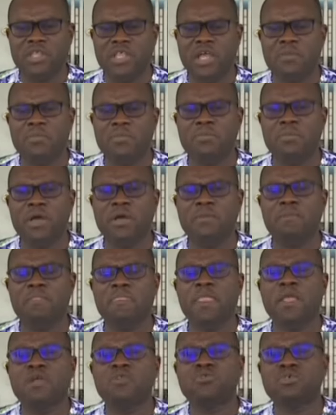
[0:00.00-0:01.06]
all aspects
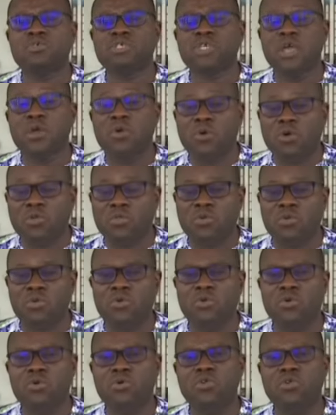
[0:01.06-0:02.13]
of control at the level
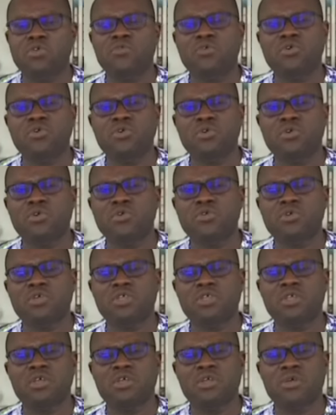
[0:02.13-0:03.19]
of the regulatory
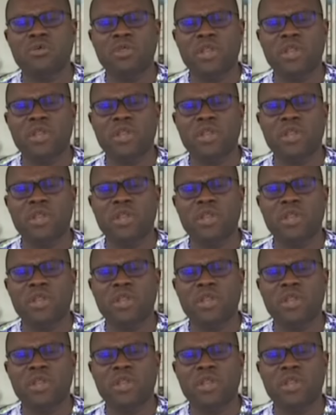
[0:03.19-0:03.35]
authority,